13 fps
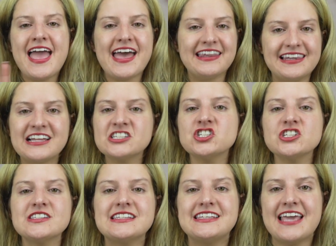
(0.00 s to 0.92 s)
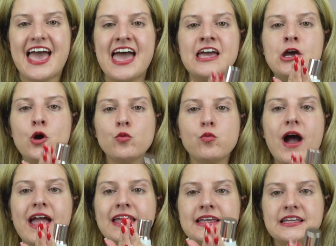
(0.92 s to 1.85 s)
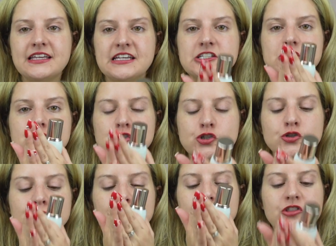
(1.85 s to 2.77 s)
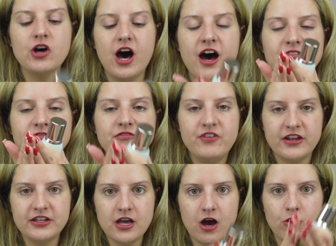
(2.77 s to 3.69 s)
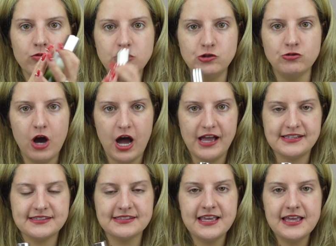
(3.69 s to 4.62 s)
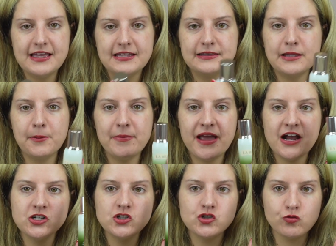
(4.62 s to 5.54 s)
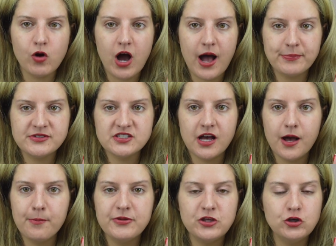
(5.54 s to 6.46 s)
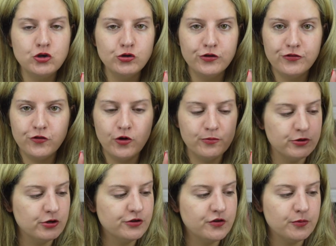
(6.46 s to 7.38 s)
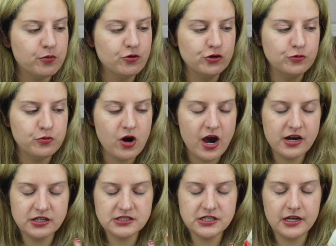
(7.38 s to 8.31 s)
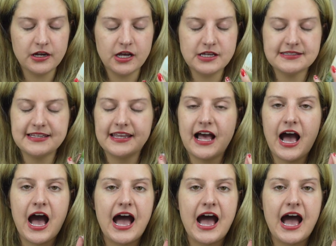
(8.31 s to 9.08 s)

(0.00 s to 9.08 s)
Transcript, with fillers: and let's just get right into the video. You guys, La Mer dropped a beautiful, beautiful new product on us, and